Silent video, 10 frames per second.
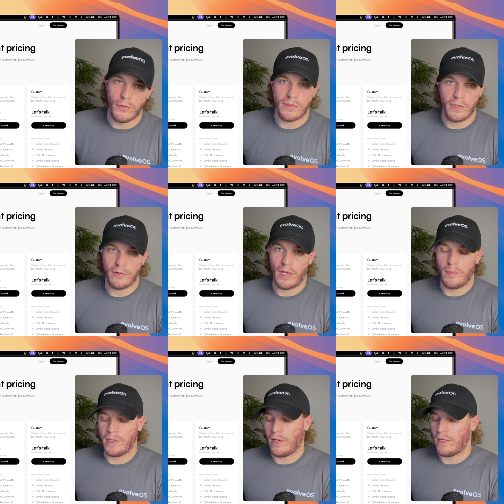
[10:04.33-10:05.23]
other
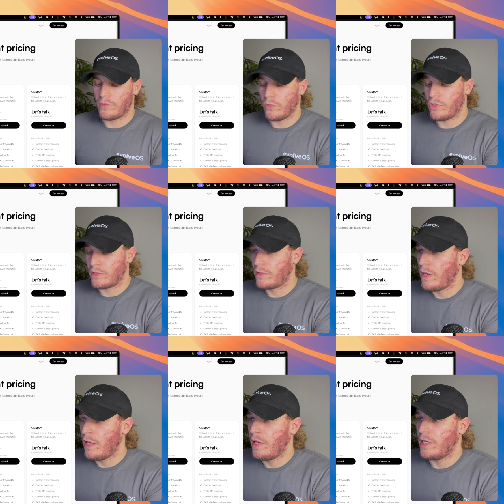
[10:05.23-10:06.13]
APIs, which is
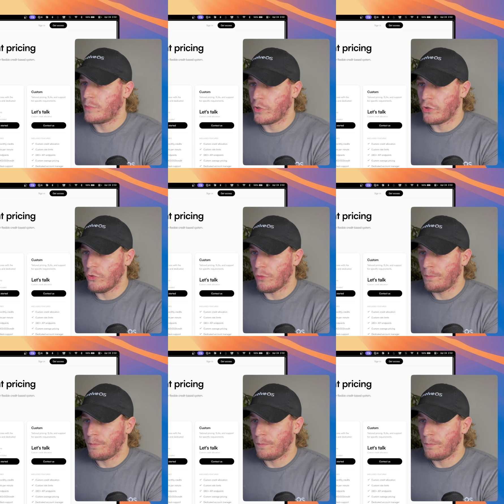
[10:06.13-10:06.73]
pretty cool.